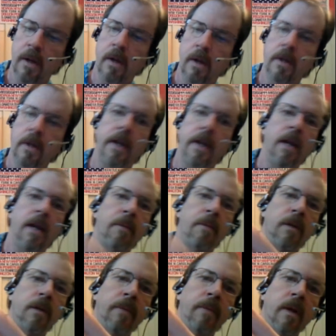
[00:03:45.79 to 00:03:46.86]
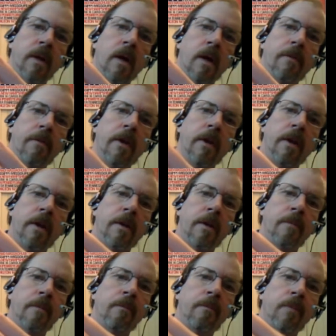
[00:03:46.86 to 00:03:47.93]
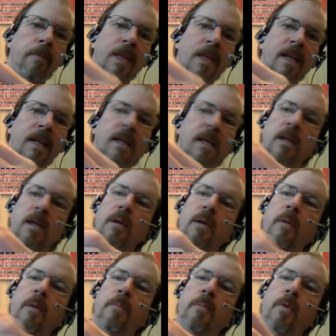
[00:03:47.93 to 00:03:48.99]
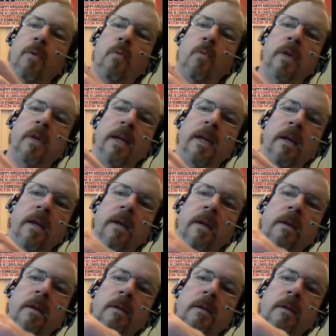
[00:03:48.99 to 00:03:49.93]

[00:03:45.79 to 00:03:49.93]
cam, a little bit off cam. Put one in.